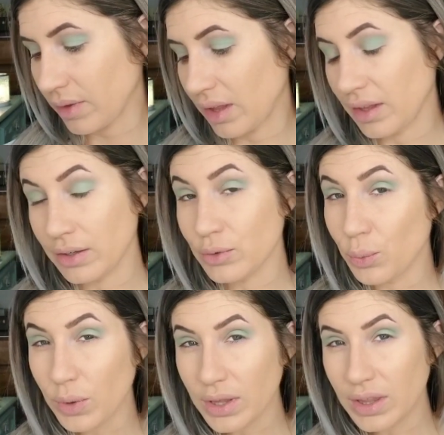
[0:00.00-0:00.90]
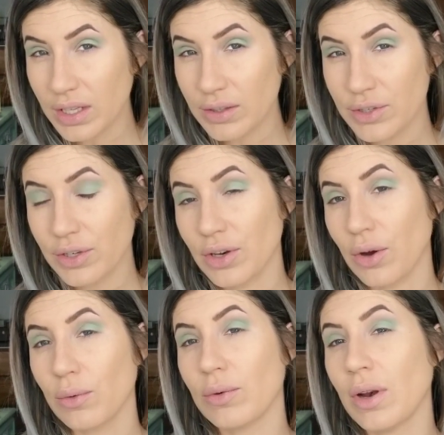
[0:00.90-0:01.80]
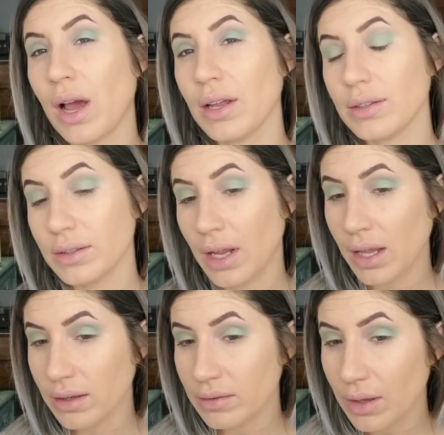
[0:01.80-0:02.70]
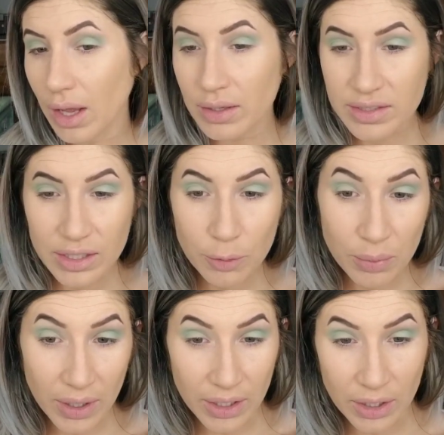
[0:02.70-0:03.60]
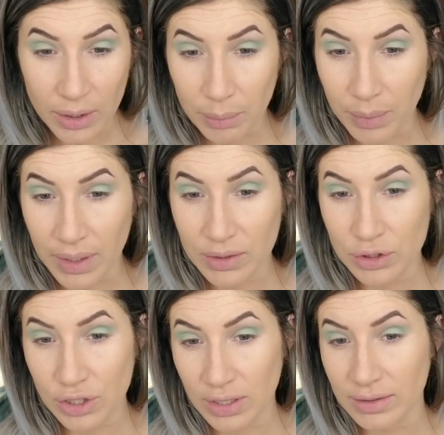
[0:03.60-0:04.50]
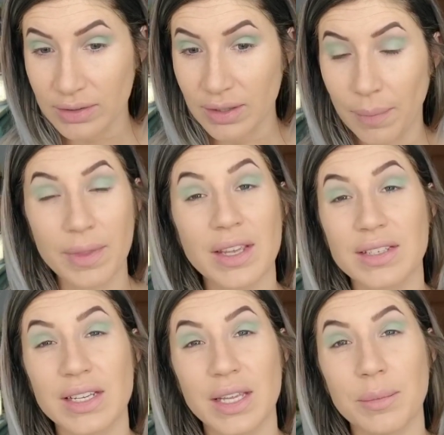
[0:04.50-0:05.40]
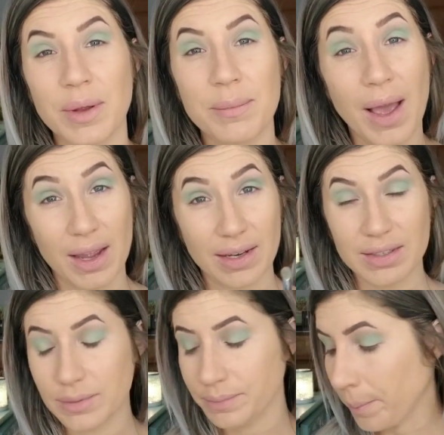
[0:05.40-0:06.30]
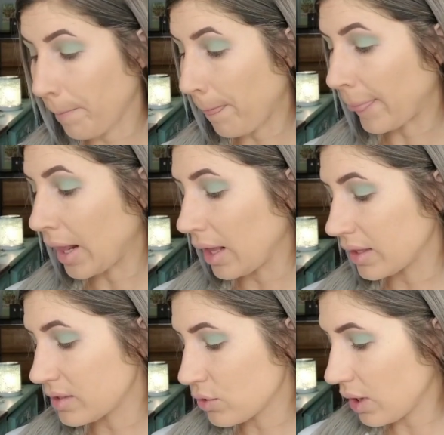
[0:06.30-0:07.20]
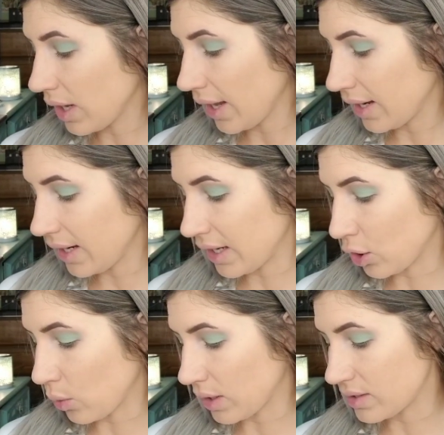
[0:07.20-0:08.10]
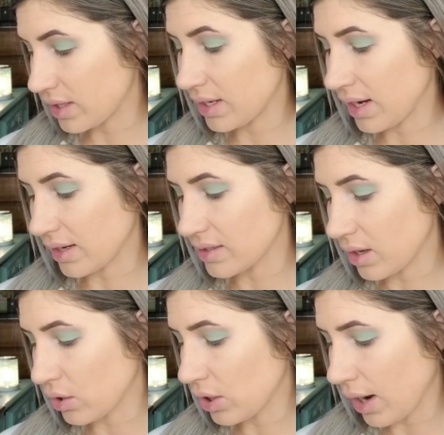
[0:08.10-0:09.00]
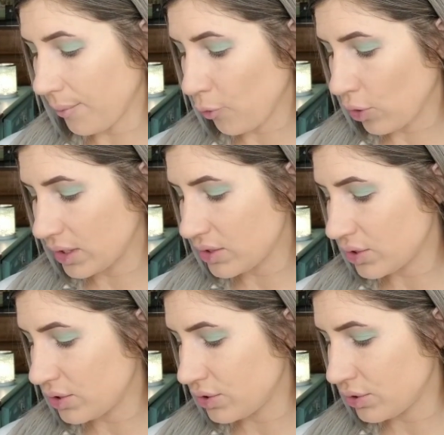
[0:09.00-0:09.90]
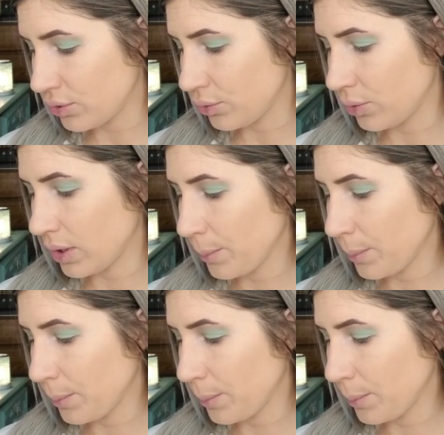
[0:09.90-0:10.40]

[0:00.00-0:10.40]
there's one thing to note, not a deal breaker, but just something to keep in mind. Let's go ahead and go on to the next color. I'm going to do